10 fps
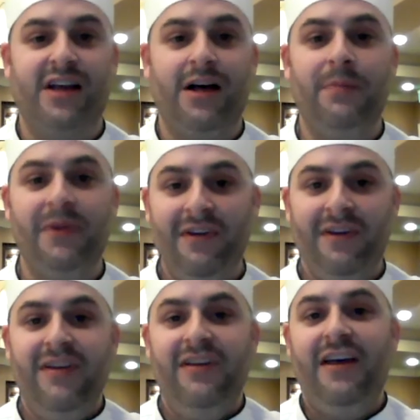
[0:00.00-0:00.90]
up
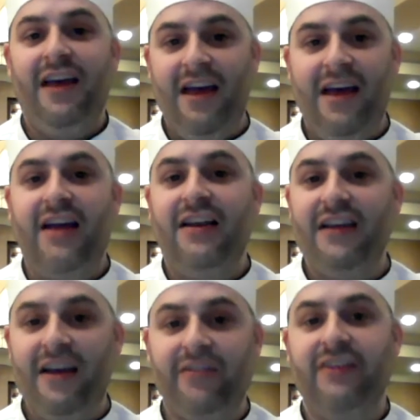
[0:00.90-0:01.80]
and
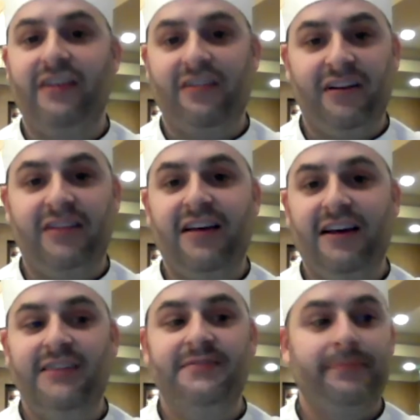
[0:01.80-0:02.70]
everything like that.